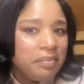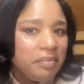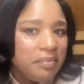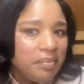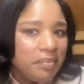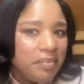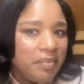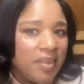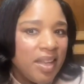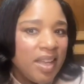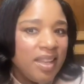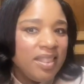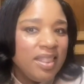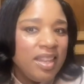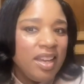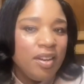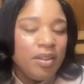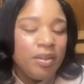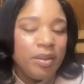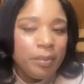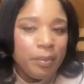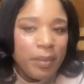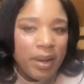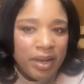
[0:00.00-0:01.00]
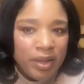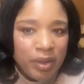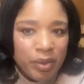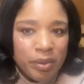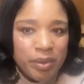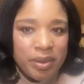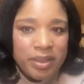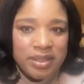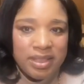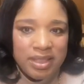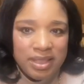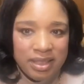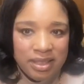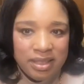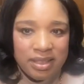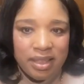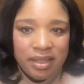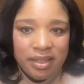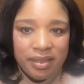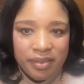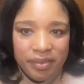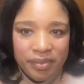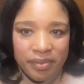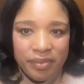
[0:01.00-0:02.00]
that they're the minorities of,